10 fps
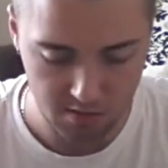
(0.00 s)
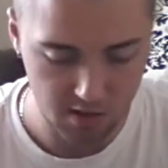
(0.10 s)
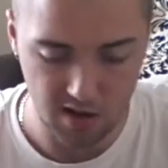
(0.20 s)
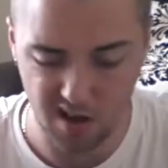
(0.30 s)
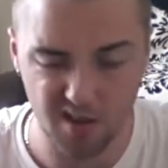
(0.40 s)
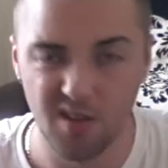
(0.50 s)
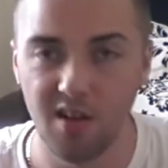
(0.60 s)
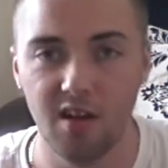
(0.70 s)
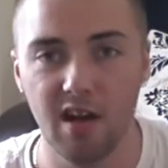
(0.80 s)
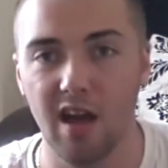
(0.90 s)
You know,
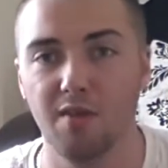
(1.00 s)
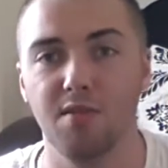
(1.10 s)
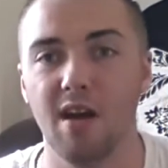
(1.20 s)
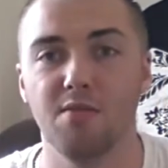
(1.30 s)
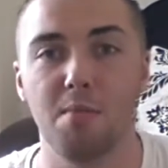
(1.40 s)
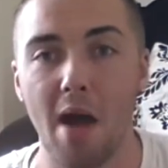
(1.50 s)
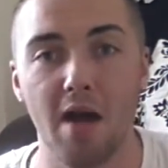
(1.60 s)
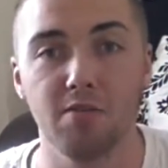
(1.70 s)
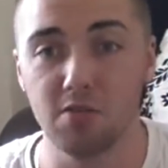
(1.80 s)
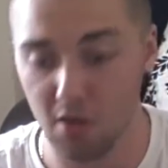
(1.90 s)
every
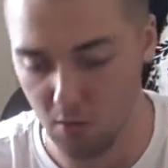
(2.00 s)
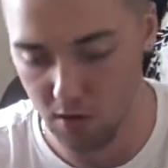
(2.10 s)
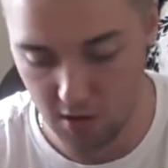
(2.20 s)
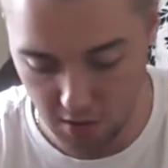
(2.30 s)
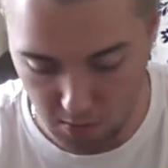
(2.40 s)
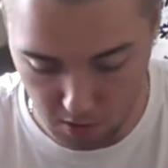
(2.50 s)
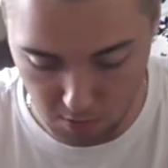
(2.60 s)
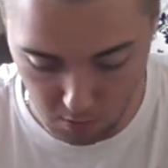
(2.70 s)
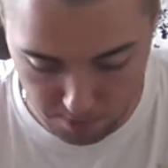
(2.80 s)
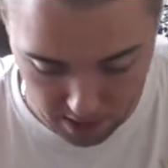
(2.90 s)
parent's got one. I don't know
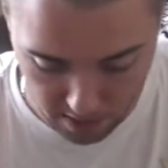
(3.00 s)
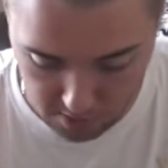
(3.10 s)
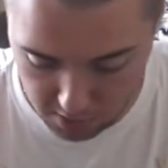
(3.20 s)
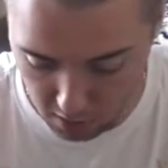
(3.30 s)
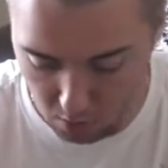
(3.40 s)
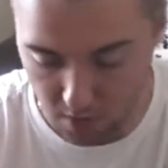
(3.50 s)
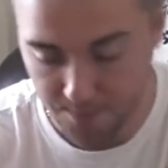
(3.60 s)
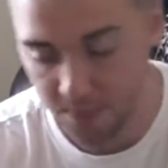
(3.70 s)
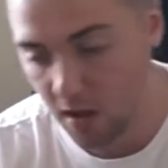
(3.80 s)
one parent that's got one.